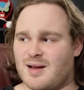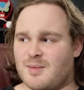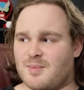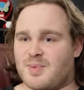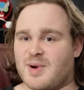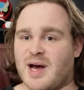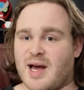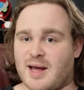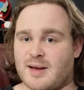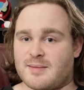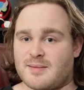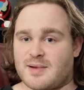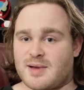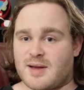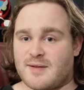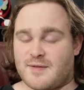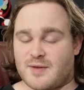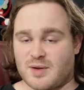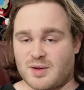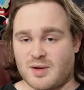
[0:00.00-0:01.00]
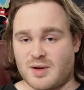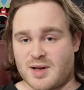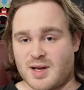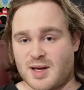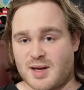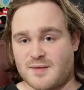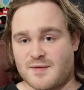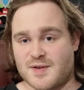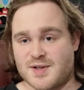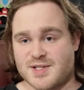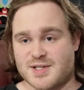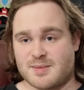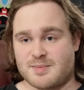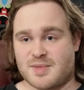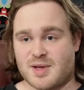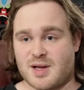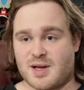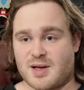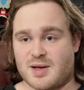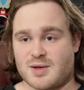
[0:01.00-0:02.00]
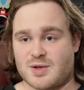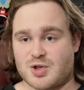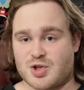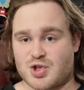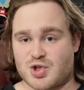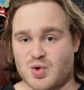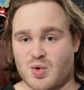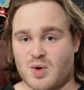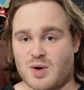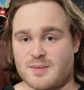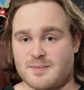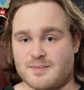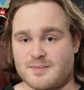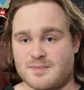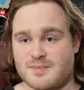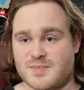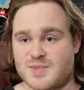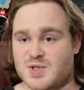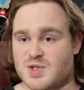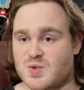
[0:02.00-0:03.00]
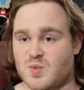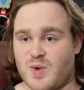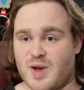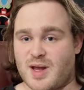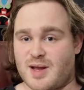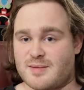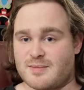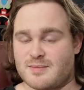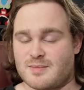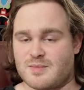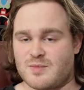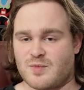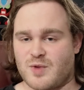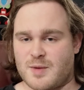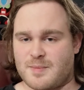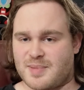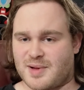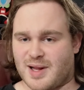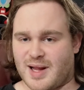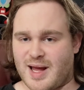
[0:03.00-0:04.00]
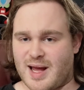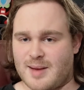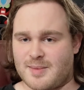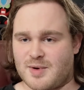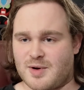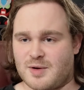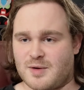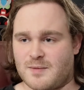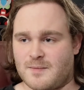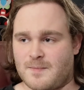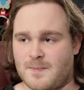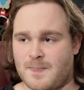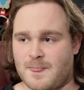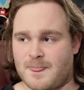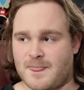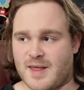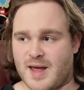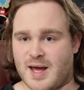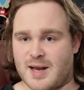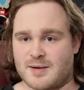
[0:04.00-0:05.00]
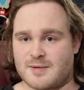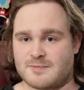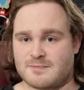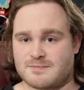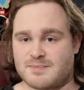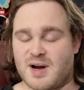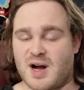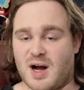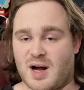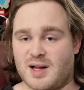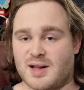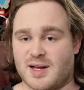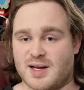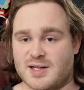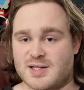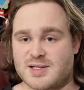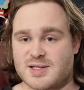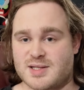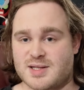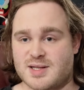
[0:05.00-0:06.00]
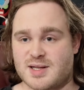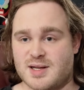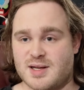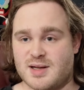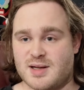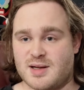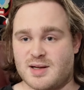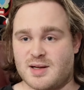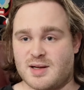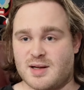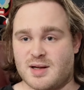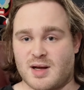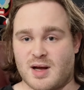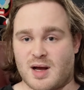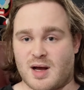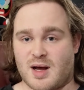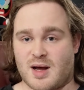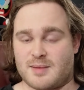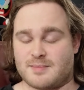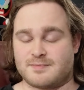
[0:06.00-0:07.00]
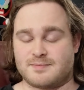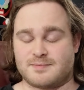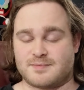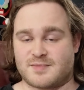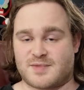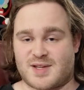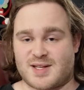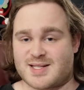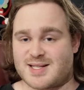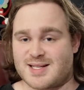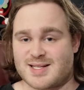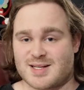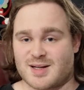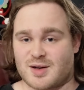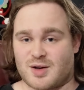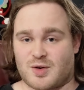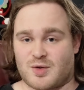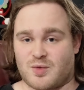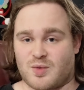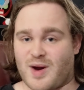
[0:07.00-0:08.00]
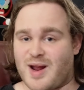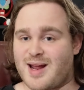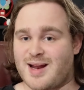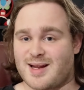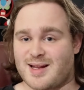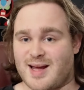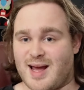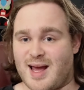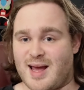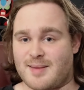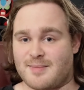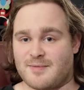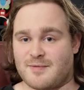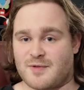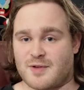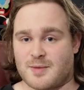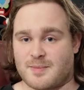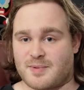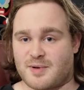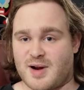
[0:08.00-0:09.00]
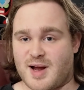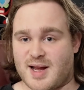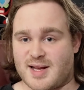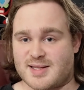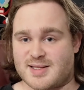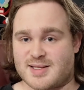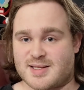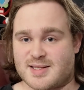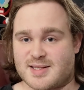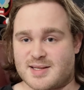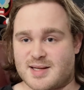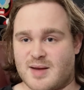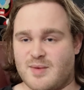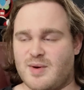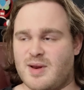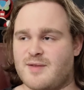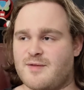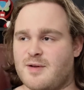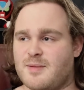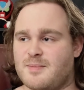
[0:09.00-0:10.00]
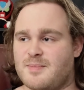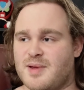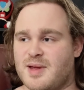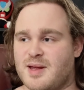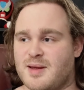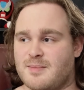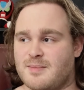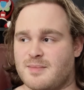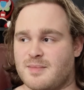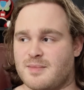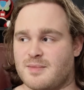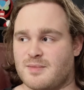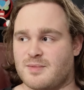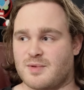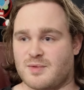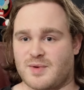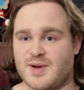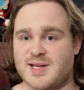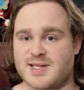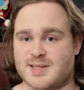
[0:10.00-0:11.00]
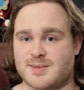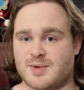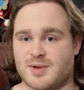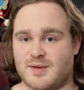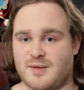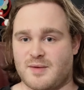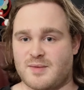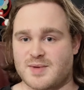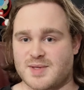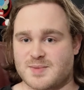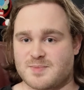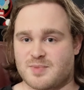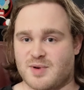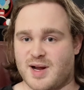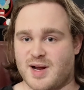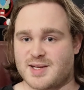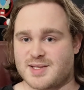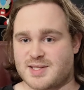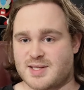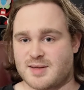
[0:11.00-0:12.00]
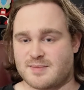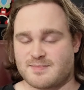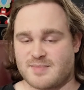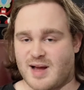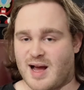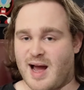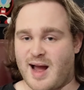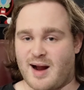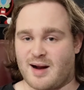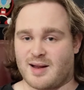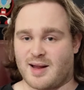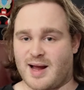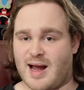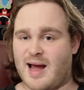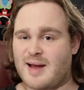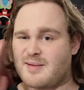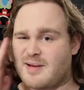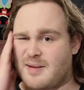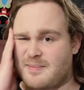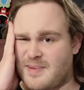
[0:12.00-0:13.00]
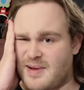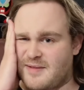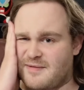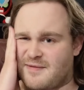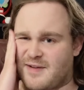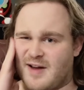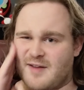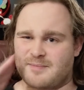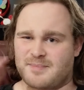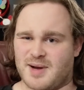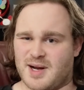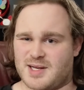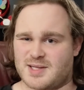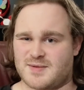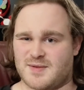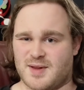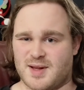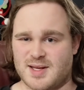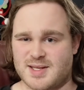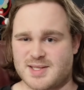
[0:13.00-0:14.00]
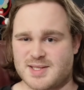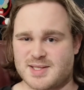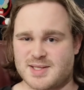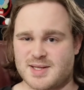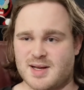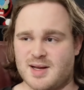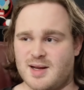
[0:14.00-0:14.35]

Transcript: But if you're looking for something short, sweet, replayable, and polished, this is a great game for the price. It would even be reasonable if it was priced higher. Like, I'd pay $5 for this.